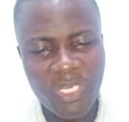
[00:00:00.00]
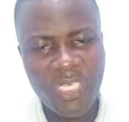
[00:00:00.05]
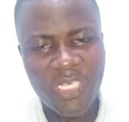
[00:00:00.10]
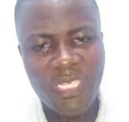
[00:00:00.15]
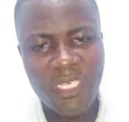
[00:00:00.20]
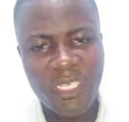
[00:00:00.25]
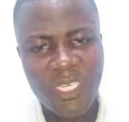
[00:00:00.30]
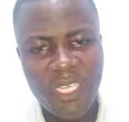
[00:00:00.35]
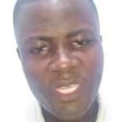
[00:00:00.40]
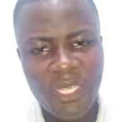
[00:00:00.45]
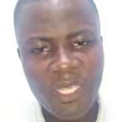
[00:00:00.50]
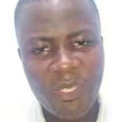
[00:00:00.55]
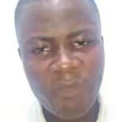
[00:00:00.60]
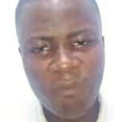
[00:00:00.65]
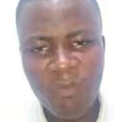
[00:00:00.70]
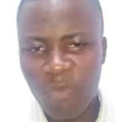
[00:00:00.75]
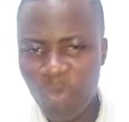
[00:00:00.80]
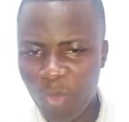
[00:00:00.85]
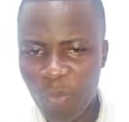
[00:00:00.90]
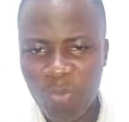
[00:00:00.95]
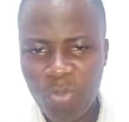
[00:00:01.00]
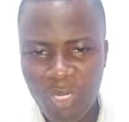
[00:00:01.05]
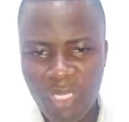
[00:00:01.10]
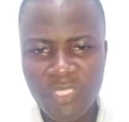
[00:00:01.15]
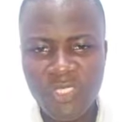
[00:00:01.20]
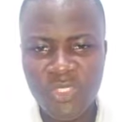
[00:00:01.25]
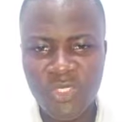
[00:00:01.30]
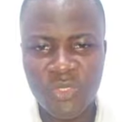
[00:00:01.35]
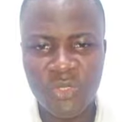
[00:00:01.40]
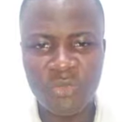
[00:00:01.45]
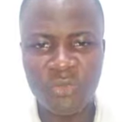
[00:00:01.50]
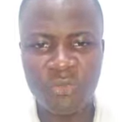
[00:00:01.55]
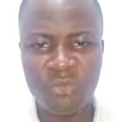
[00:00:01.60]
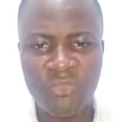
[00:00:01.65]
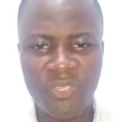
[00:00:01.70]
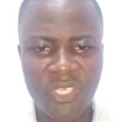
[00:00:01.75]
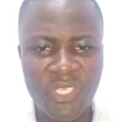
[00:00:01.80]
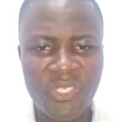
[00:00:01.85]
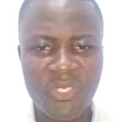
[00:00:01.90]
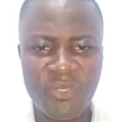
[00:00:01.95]
week. May God bless you.
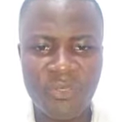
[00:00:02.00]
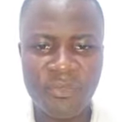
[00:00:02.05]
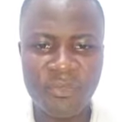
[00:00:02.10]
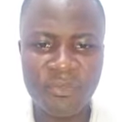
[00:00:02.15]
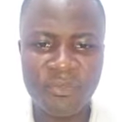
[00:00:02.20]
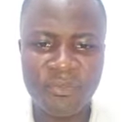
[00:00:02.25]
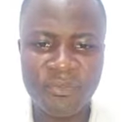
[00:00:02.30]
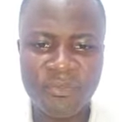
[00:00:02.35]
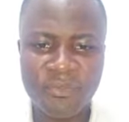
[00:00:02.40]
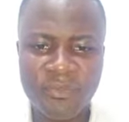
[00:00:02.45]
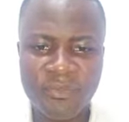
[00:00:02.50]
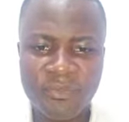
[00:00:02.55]
Thank you.